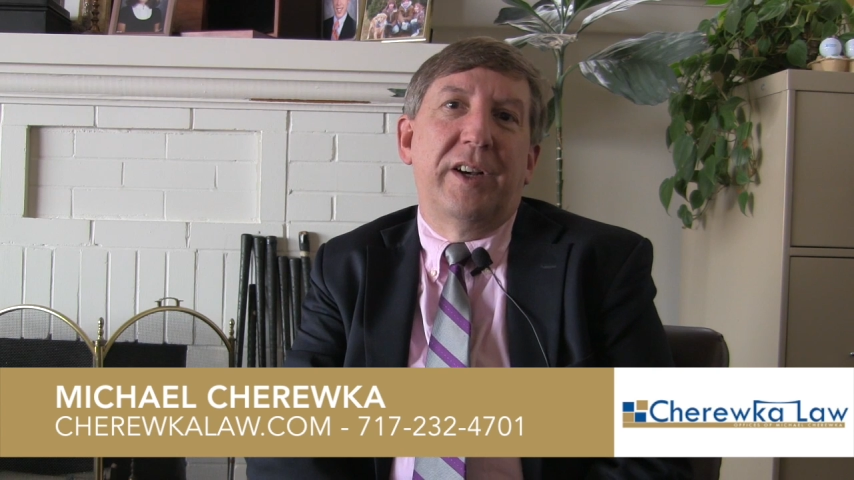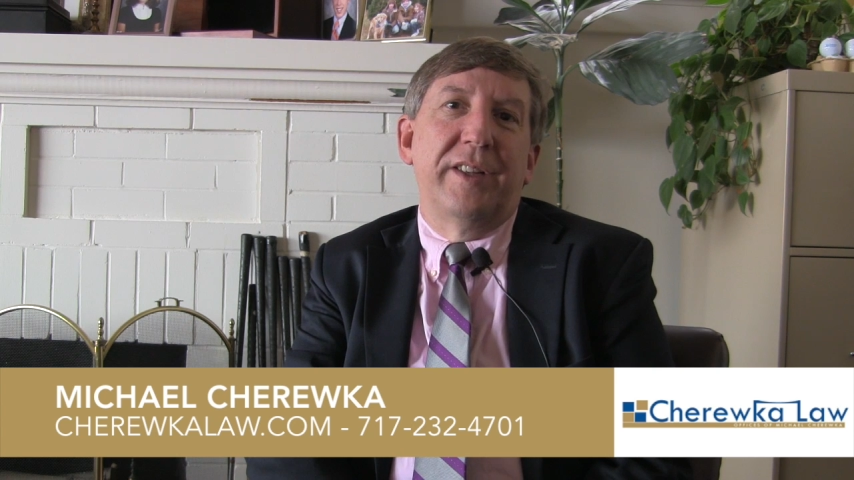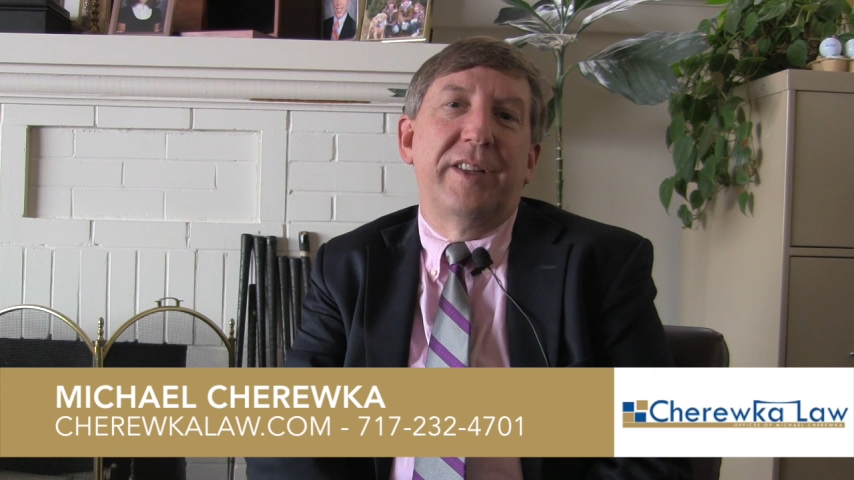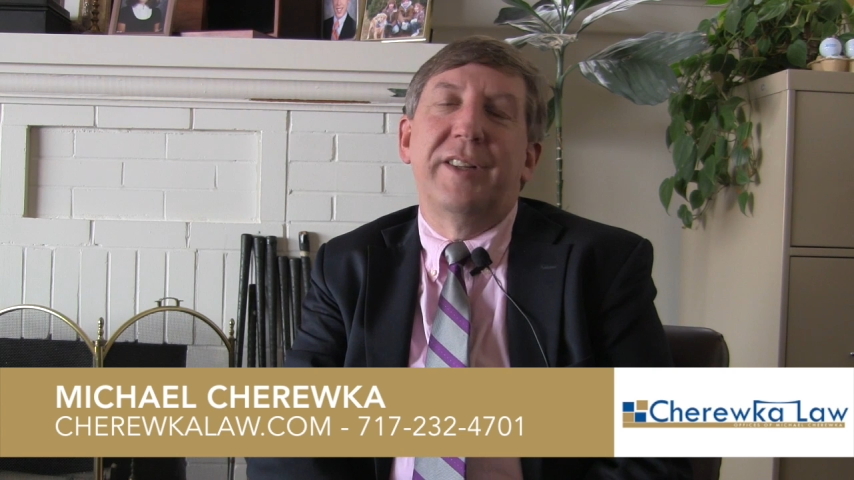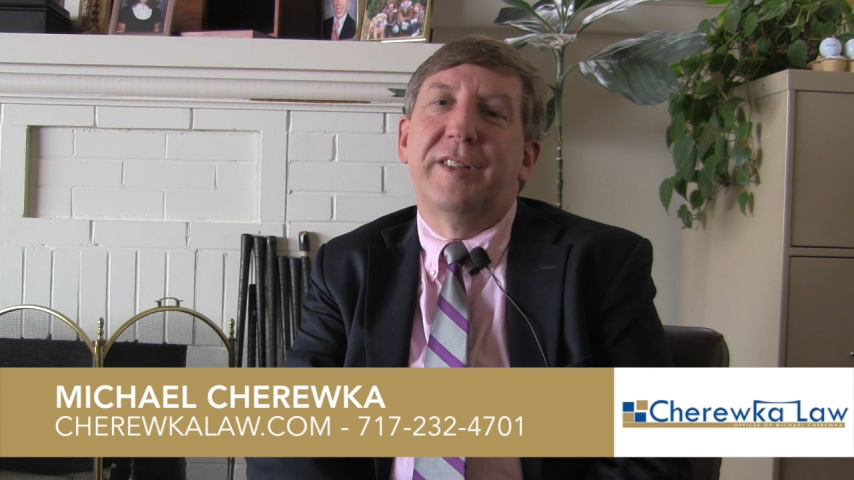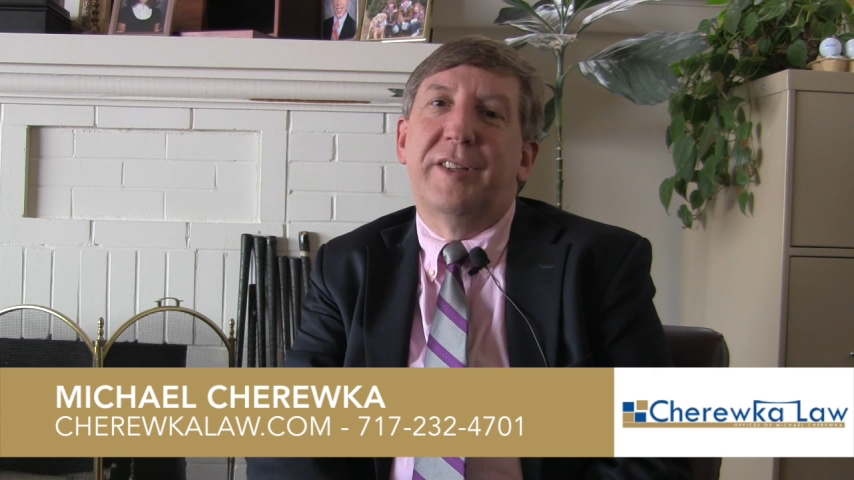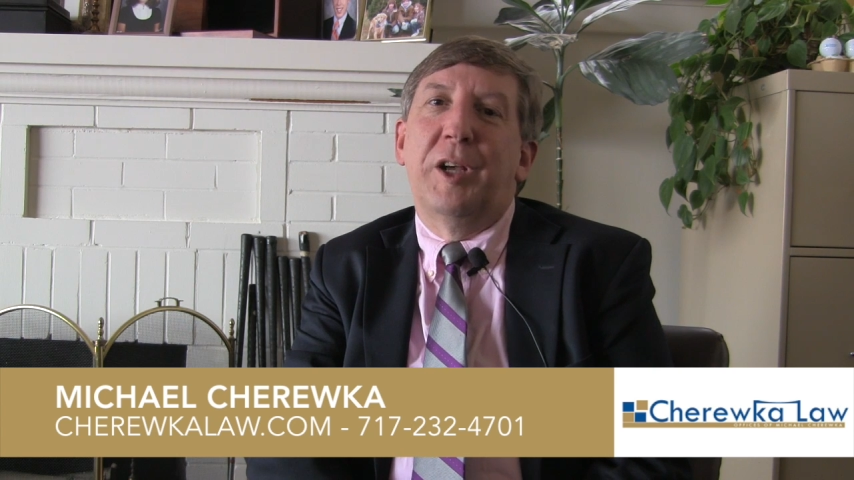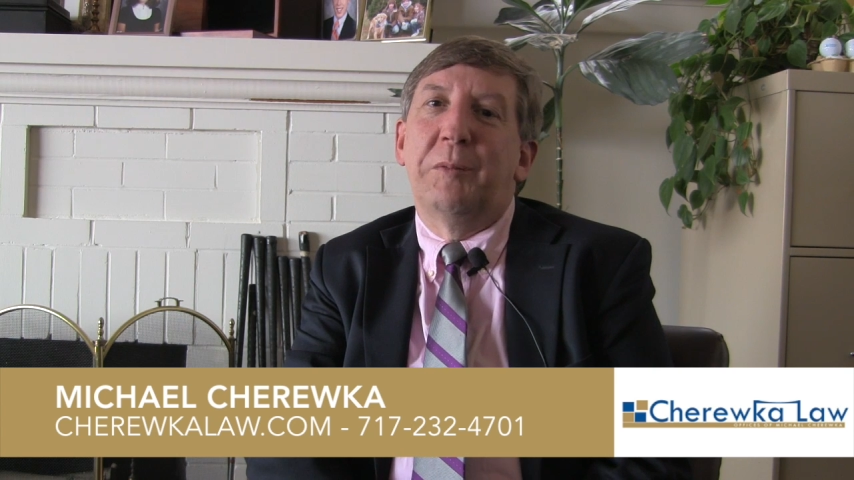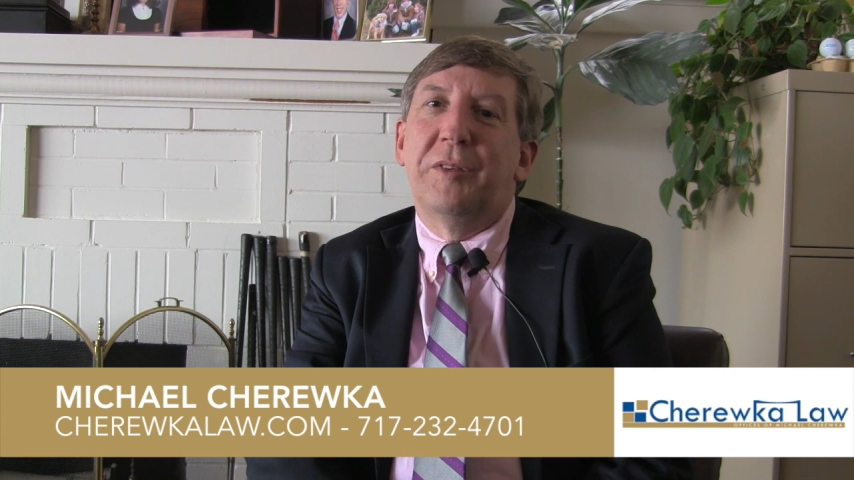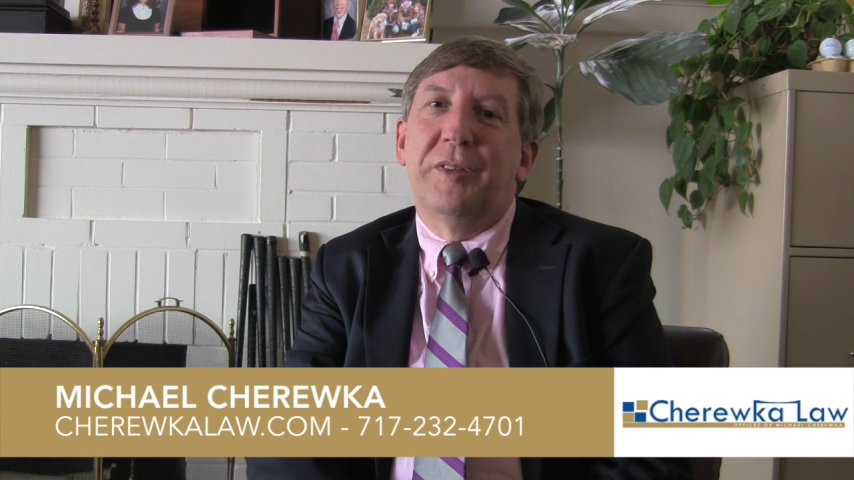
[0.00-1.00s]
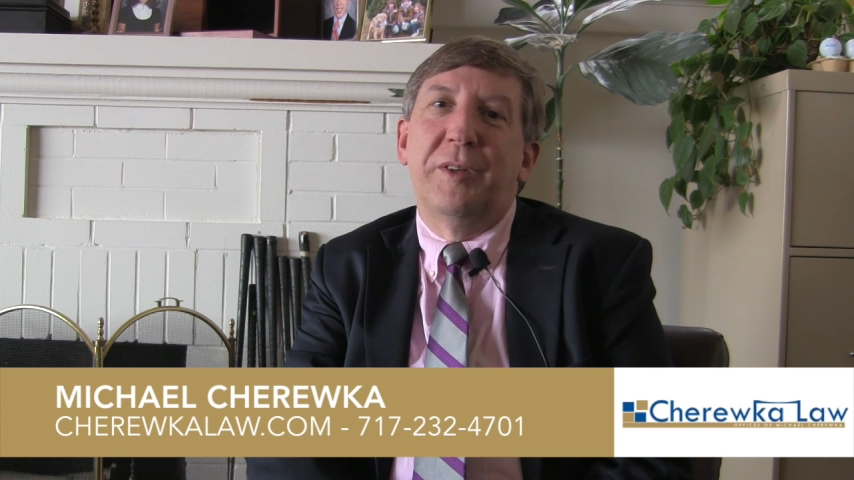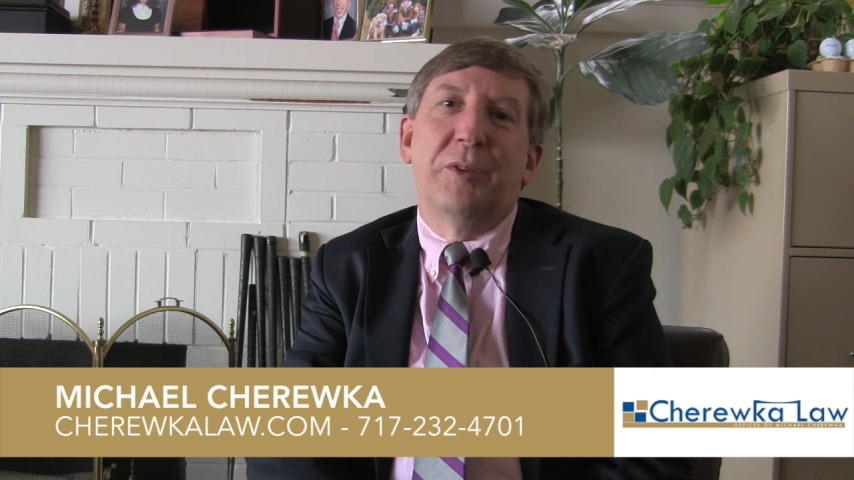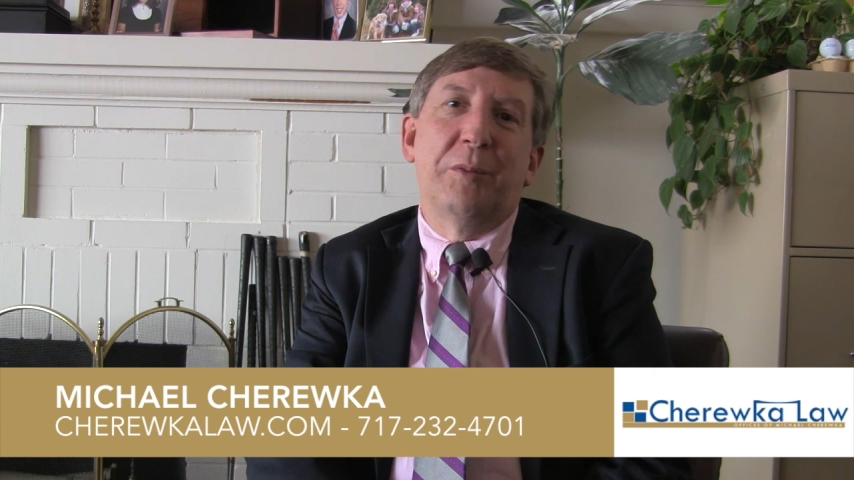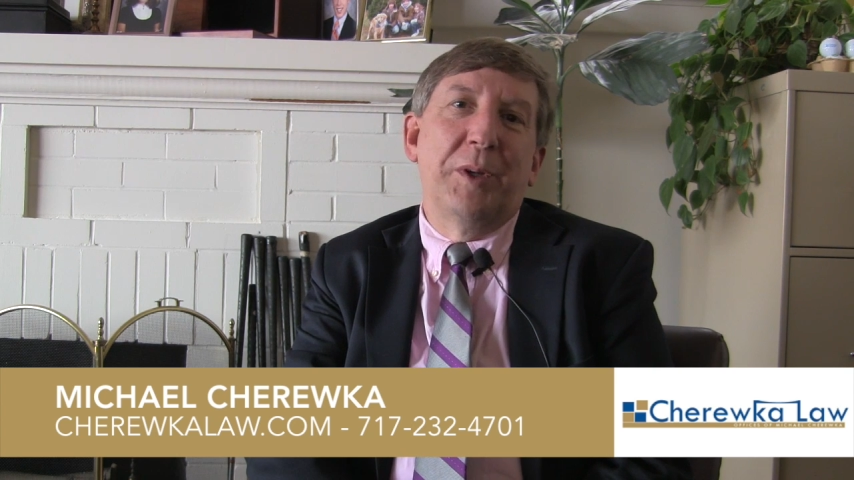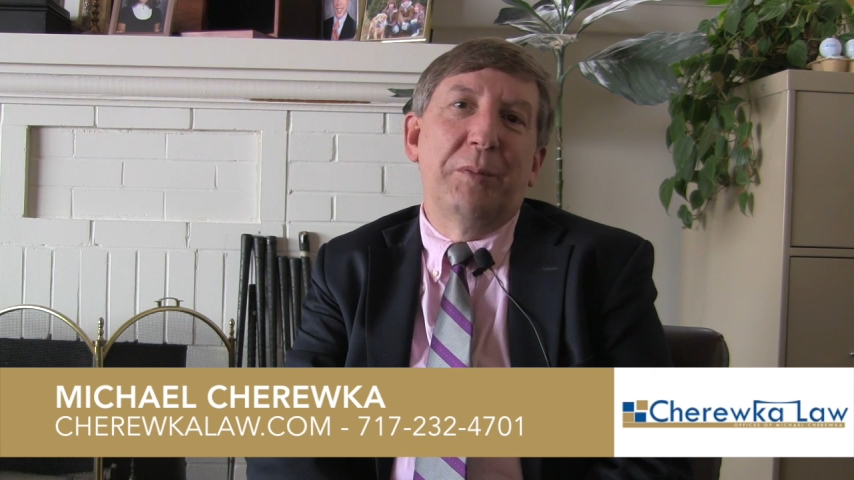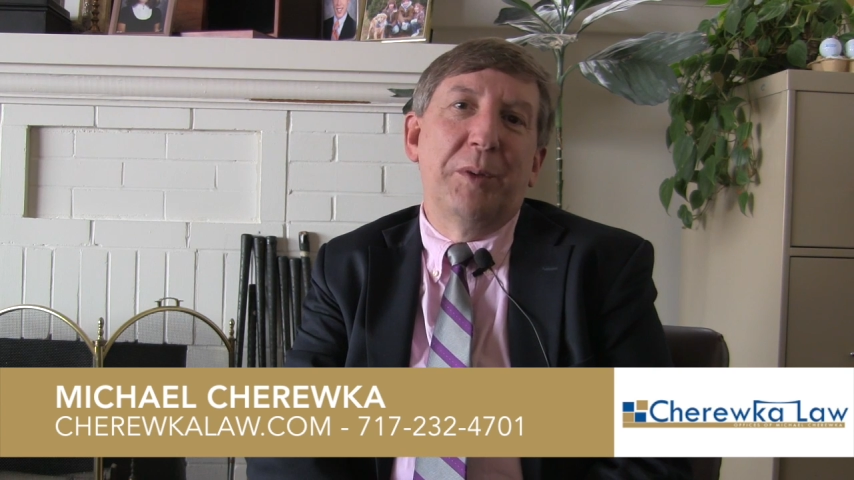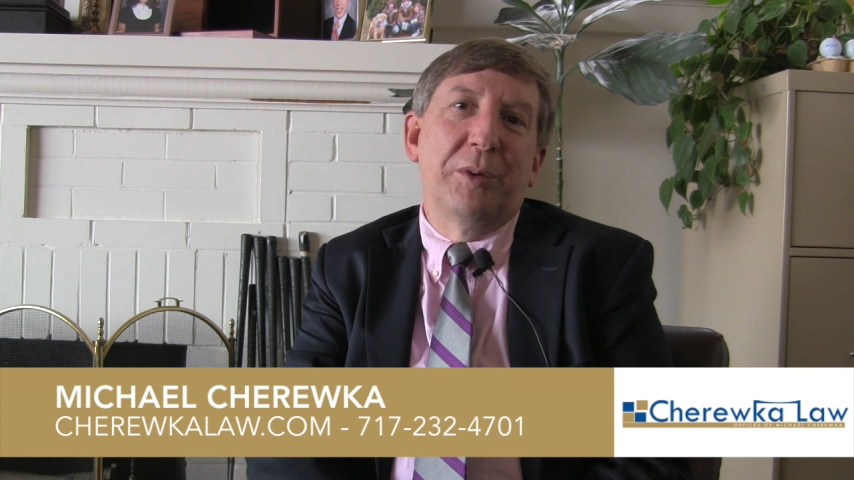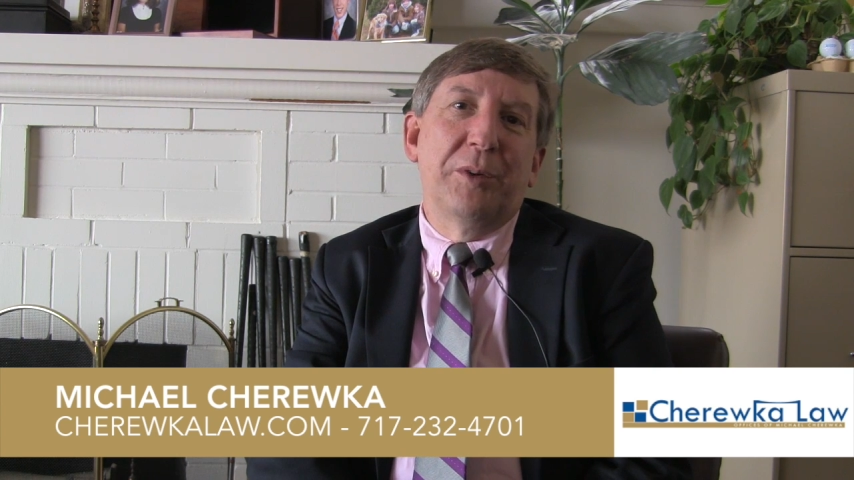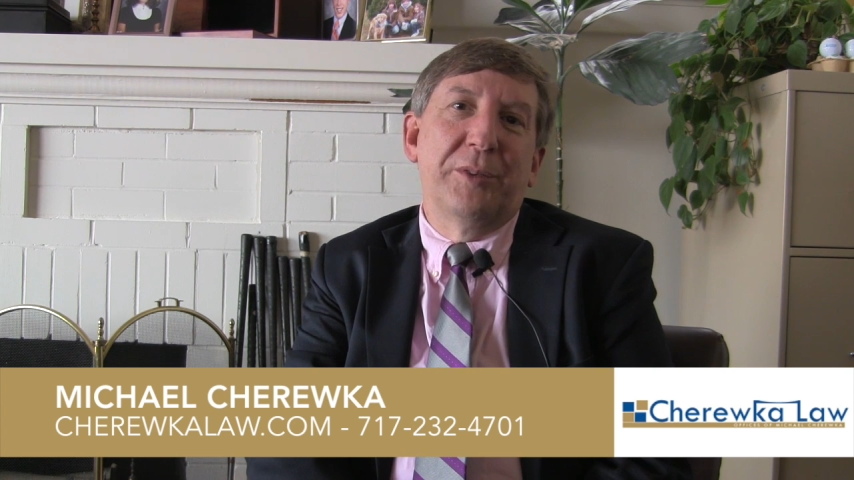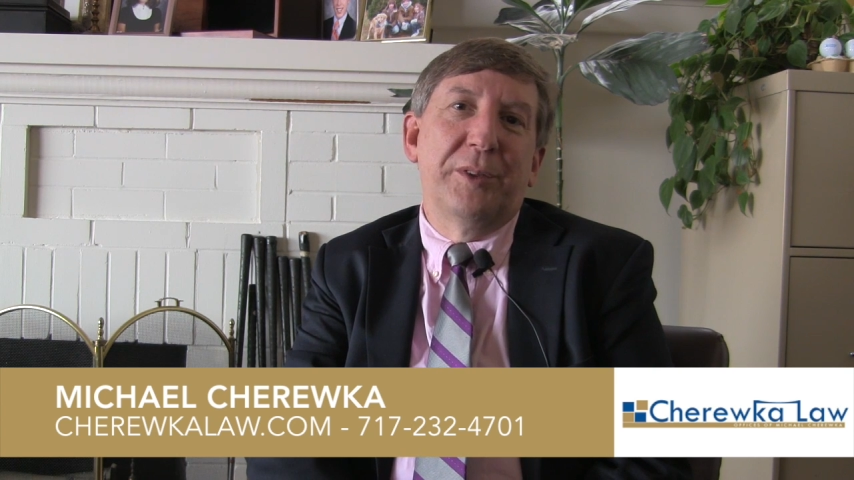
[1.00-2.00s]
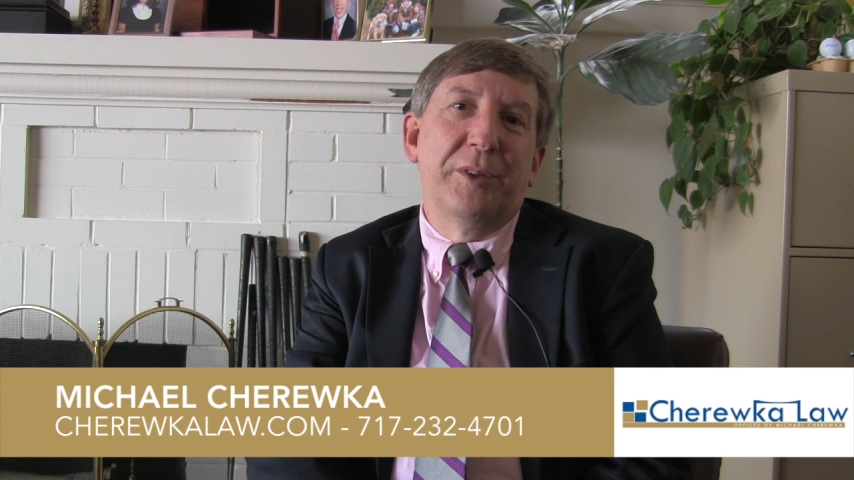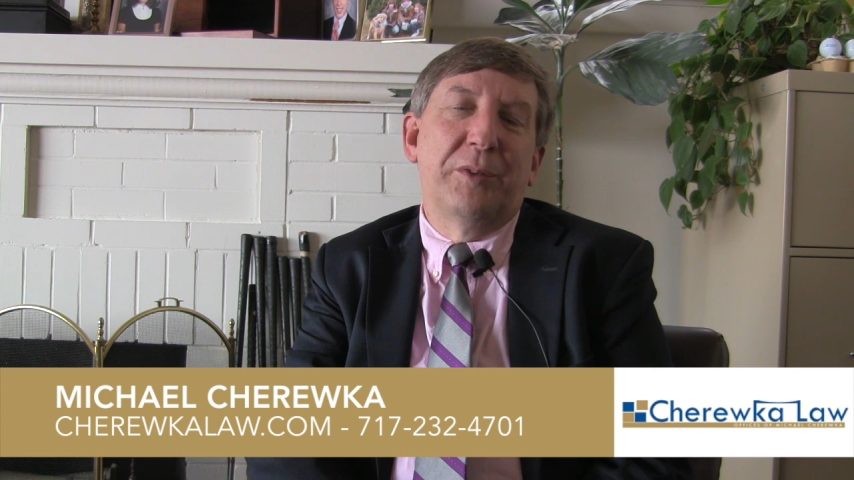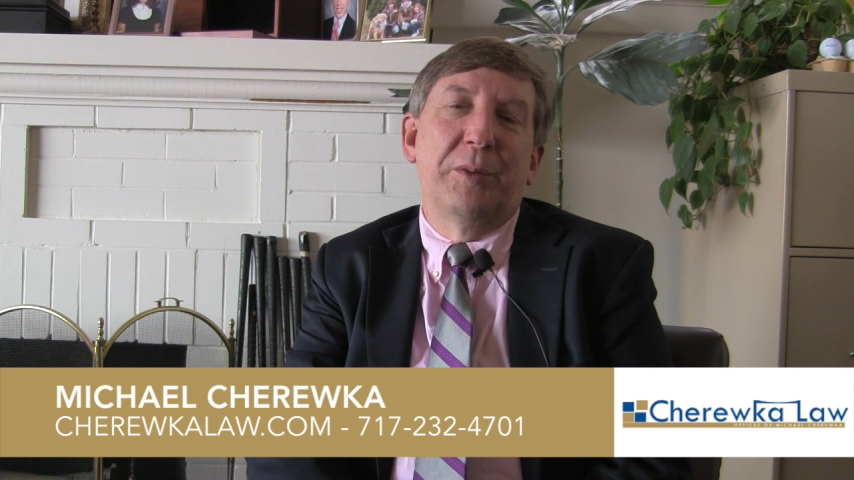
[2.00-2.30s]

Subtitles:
Take the time to see what might be personal,